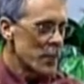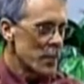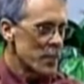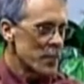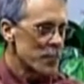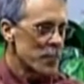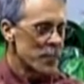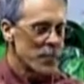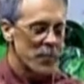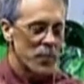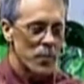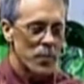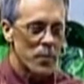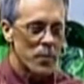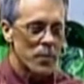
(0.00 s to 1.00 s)
with
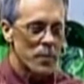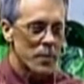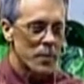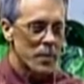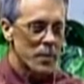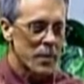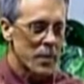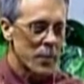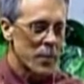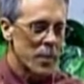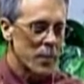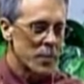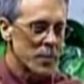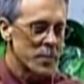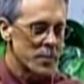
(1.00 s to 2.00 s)
before coming
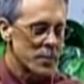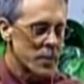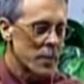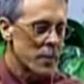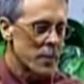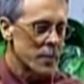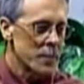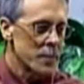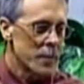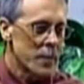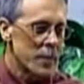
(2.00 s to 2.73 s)
up and sharing.